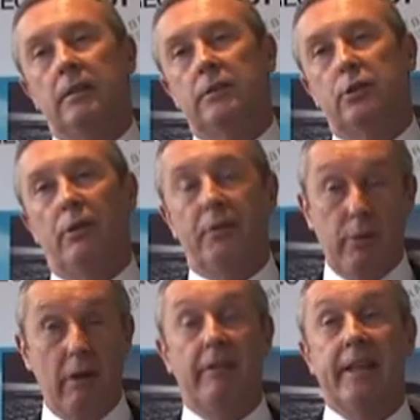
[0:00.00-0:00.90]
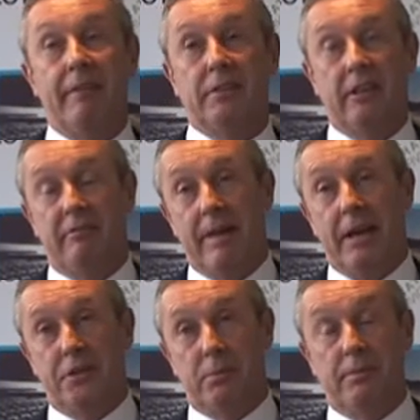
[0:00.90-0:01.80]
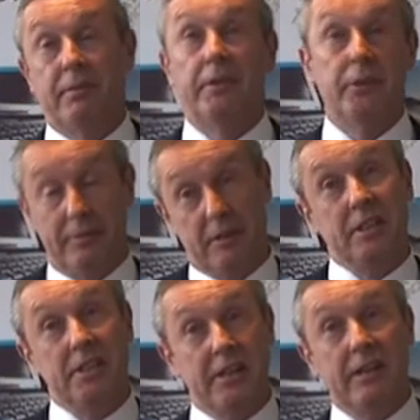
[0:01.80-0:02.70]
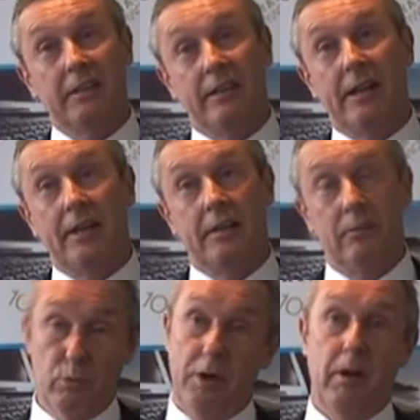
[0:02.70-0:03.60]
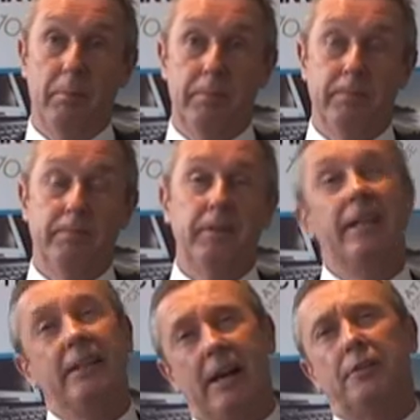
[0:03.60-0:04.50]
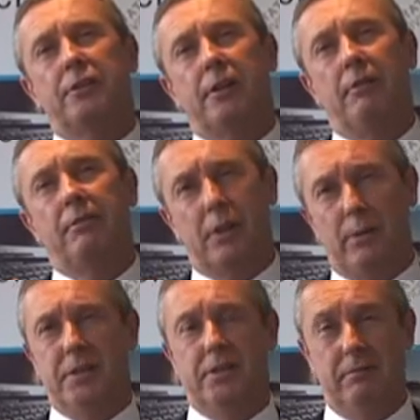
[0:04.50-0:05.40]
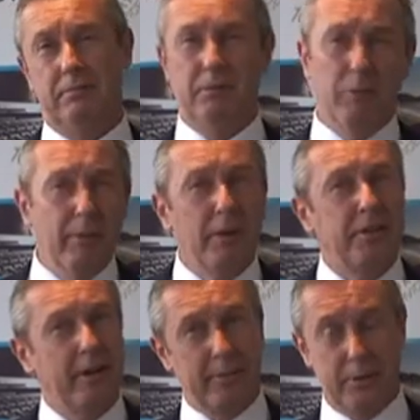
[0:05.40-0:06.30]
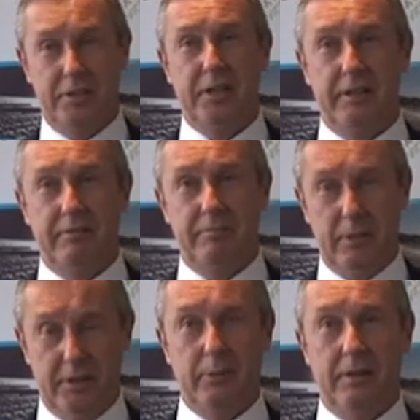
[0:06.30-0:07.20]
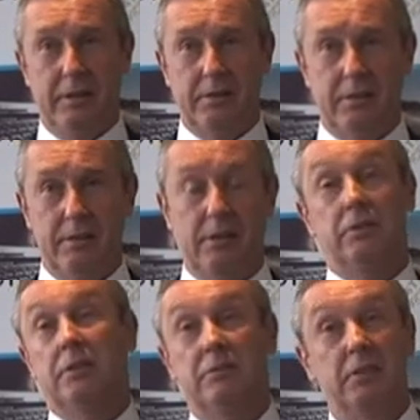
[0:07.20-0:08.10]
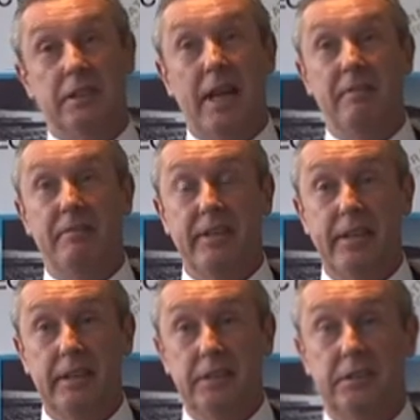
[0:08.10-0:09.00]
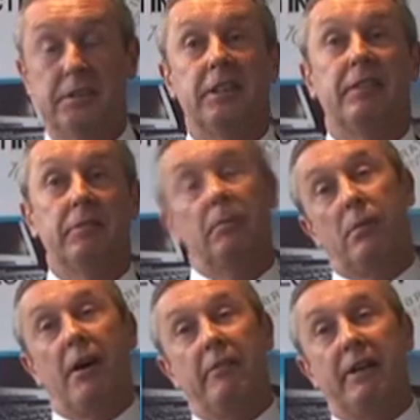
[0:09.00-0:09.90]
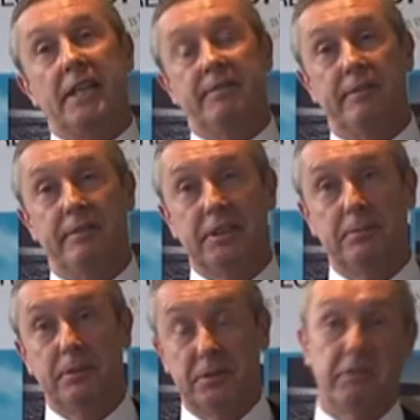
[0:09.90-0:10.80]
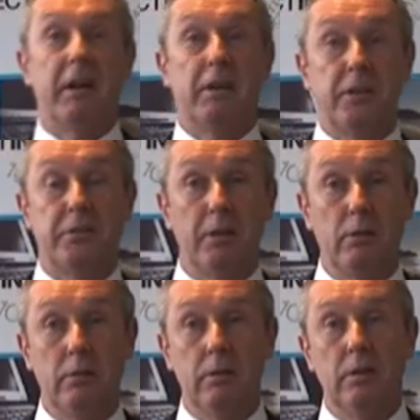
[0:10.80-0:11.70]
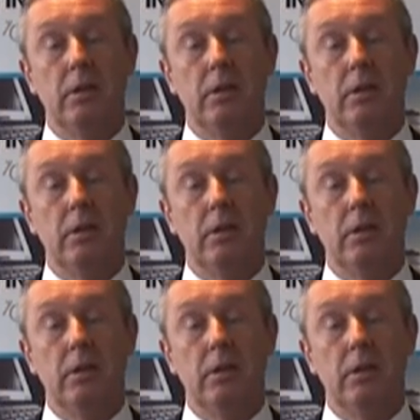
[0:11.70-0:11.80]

So if you already have a self-managed super fund, or if you're considering setting one up, you need to ask yourself the question, what am I trying to achieve by doing this? Now, is it to save fees? Is it to give a broader range of investments, greater control?